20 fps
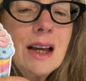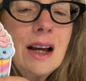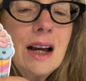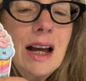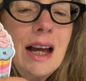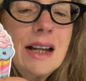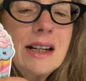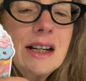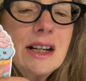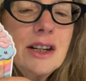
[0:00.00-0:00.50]

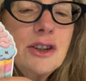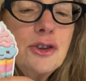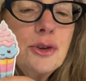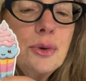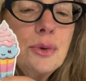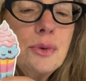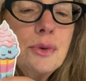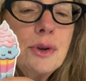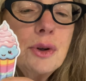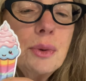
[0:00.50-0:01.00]
And I don't
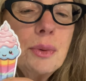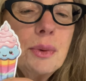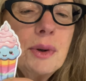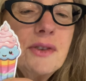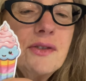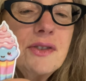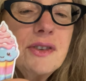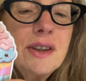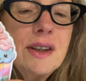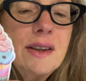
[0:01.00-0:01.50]
know
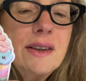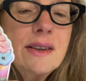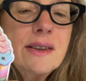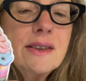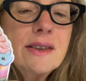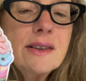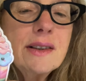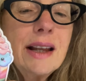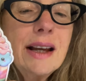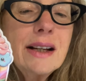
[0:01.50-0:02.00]
if this
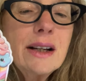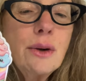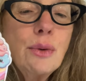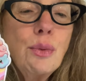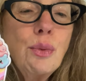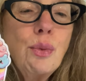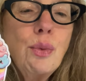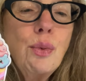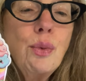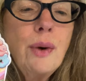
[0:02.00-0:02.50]
is like a
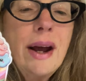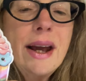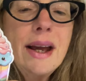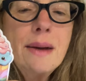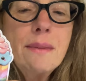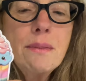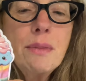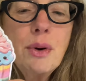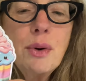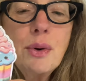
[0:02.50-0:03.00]

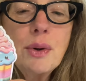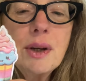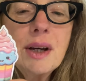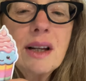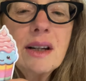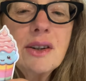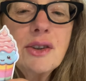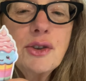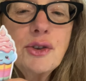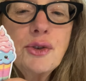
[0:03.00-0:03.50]
rainbow
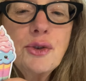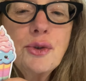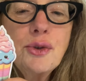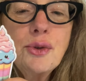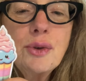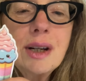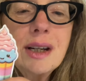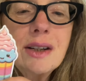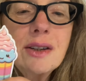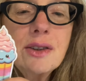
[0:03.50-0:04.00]
coloured
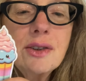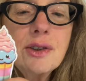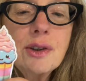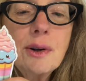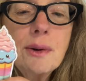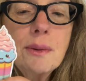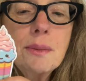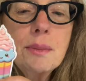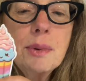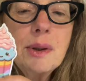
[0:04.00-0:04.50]
drink
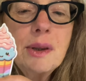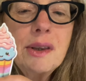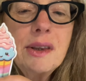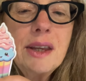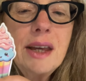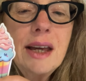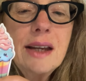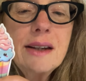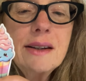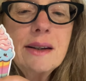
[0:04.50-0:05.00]
top with
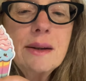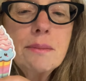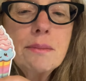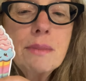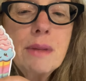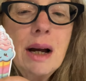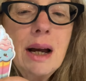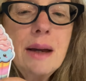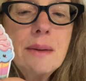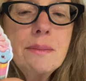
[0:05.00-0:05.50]
that. It
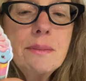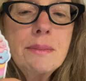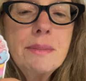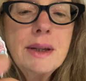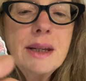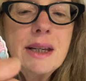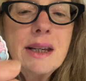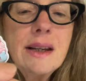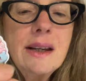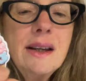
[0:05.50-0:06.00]
might
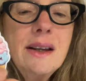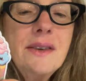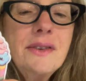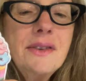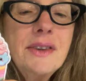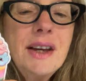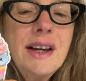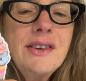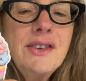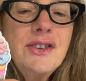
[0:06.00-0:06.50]
be
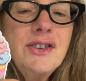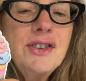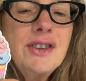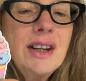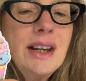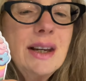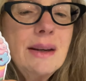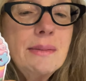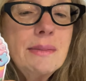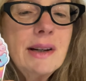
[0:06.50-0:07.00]
that
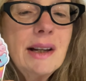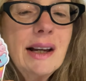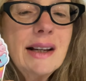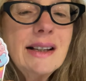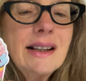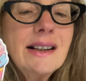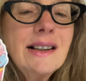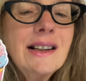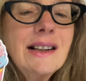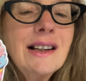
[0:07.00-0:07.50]
shape
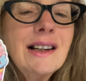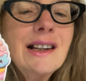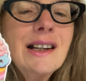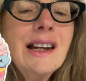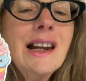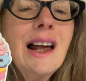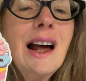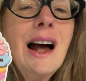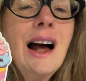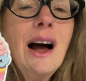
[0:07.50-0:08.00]
like a
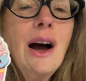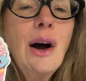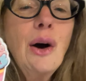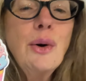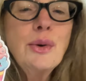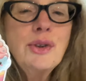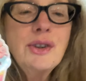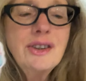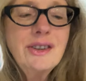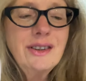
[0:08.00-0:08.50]

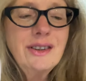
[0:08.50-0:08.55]
cloud,